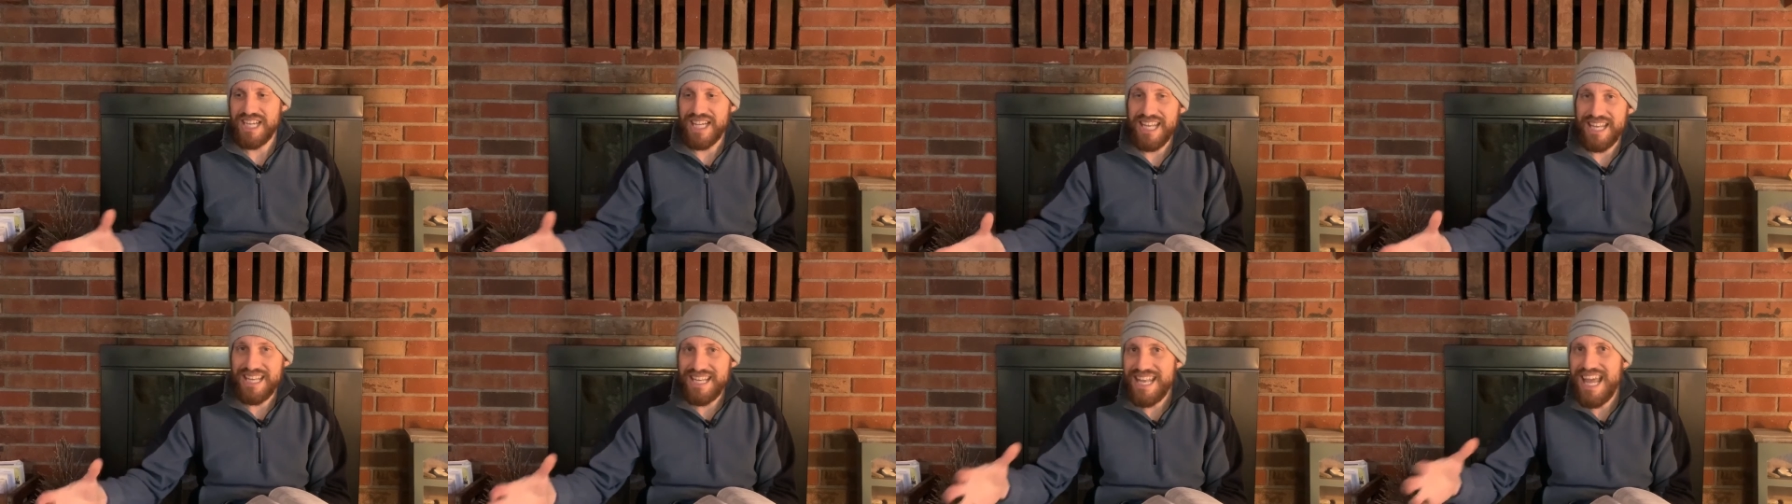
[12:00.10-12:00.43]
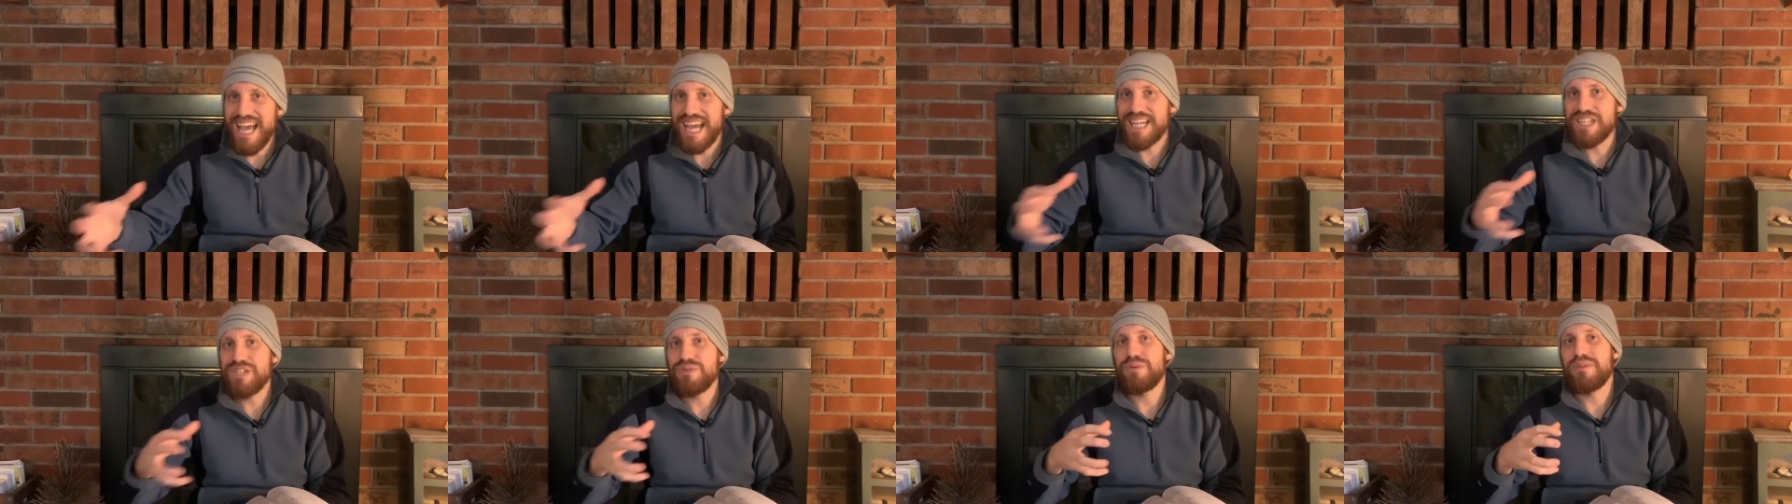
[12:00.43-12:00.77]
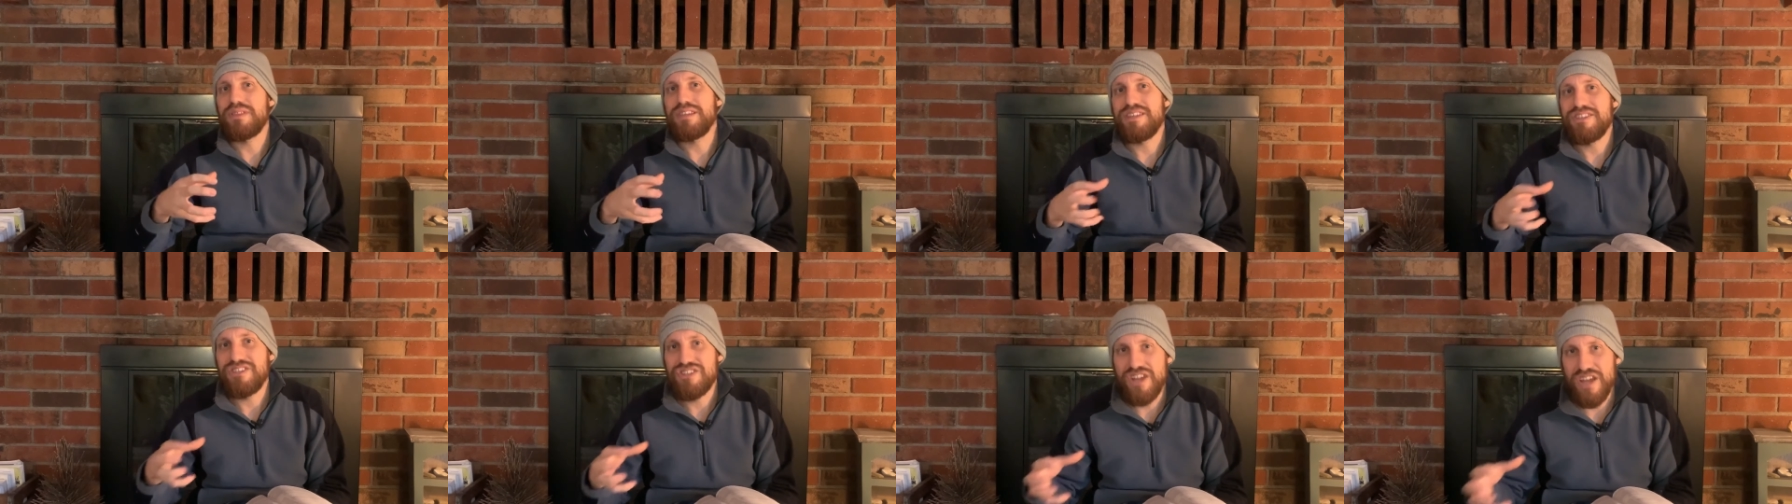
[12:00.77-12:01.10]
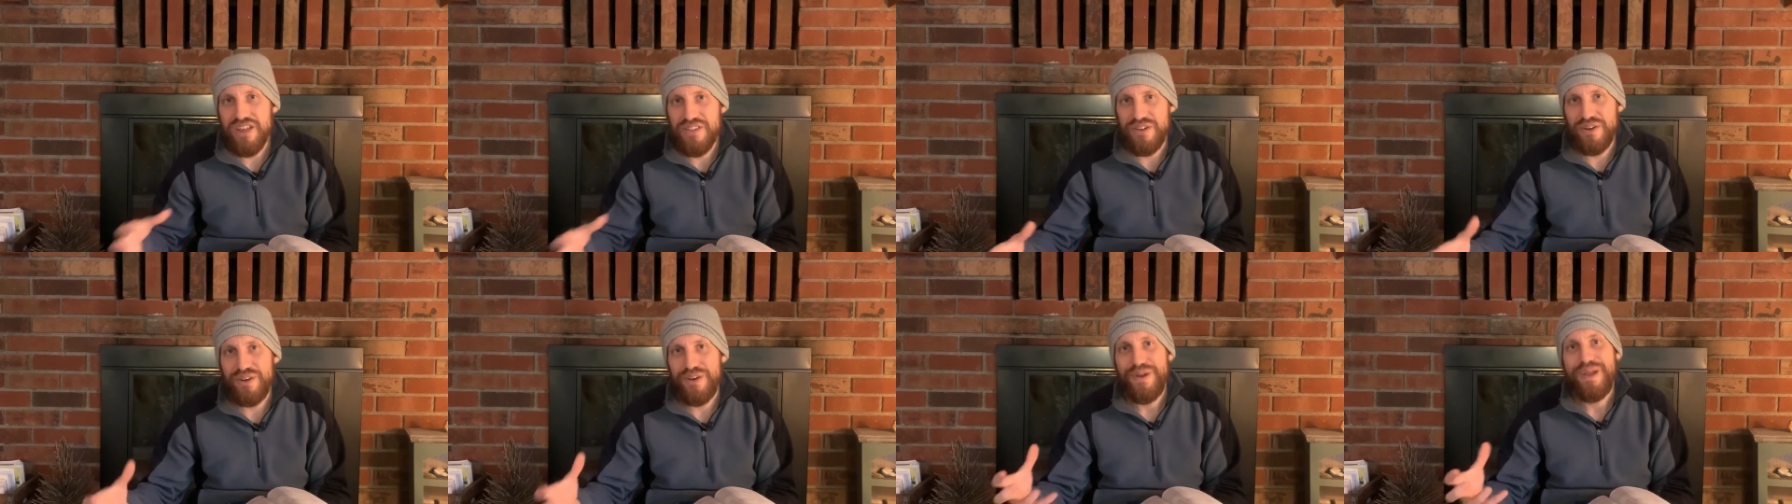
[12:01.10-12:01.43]
connect with each
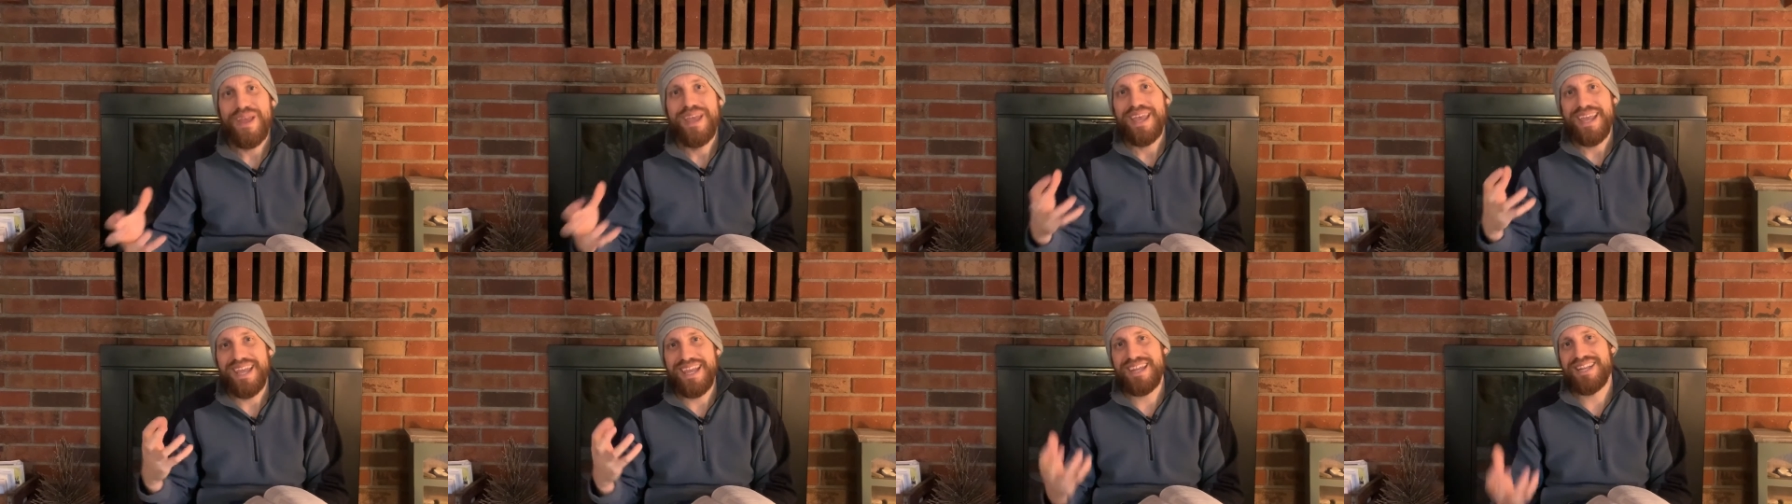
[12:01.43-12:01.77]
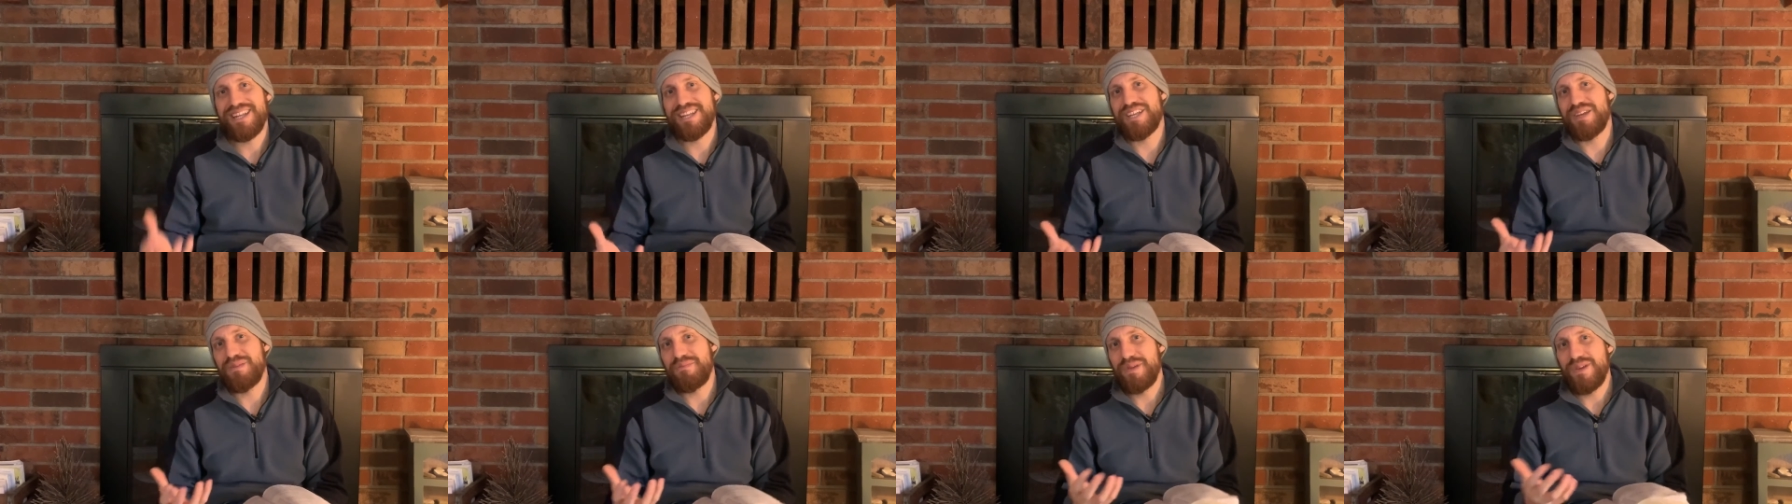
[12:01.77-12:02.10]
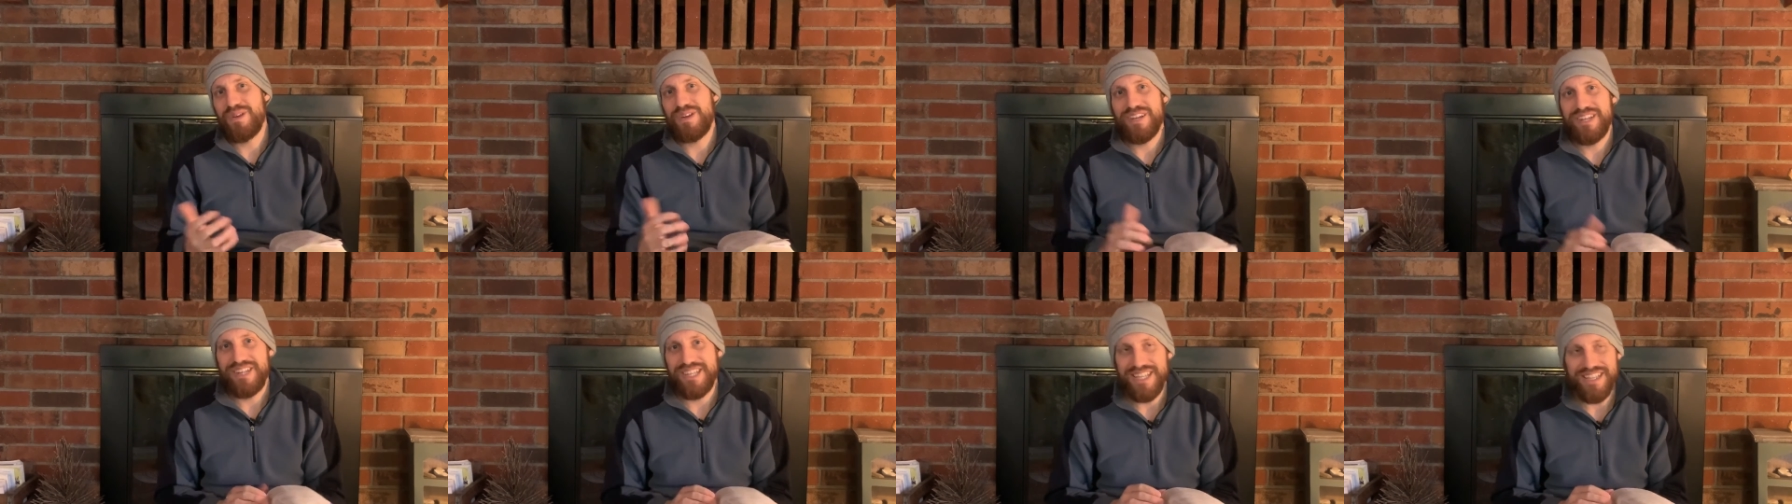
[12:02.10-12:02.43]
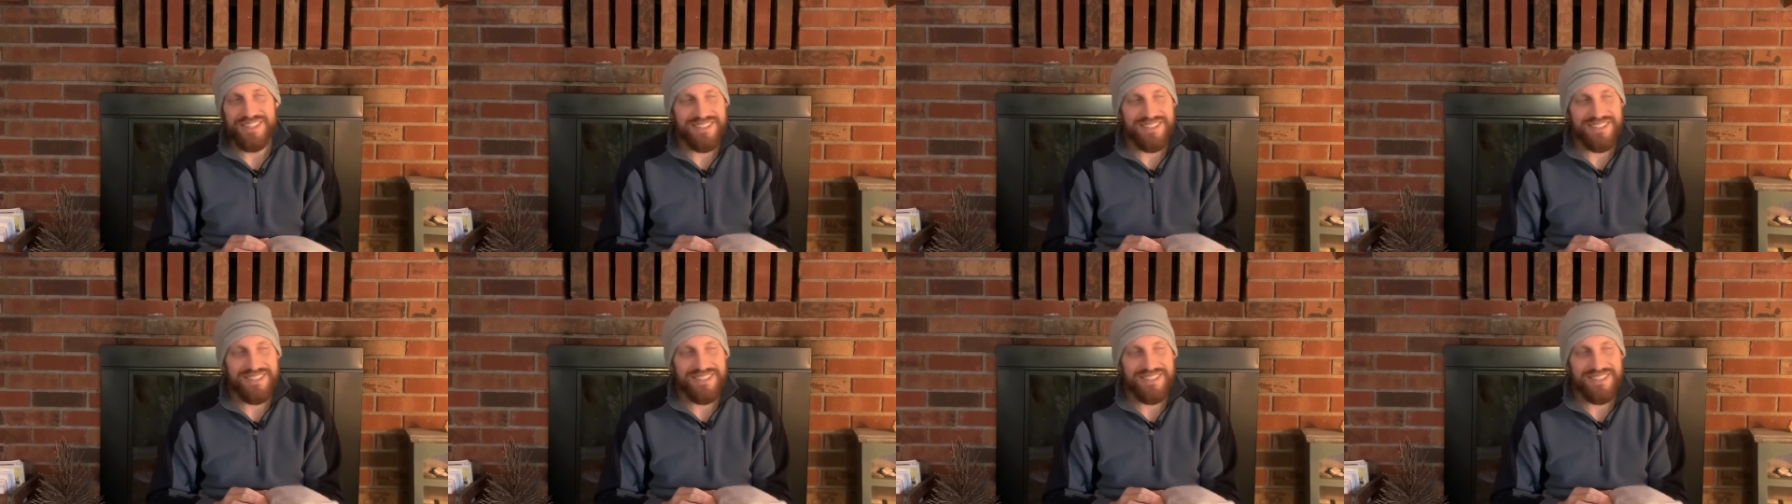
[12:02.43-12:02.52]
other in community.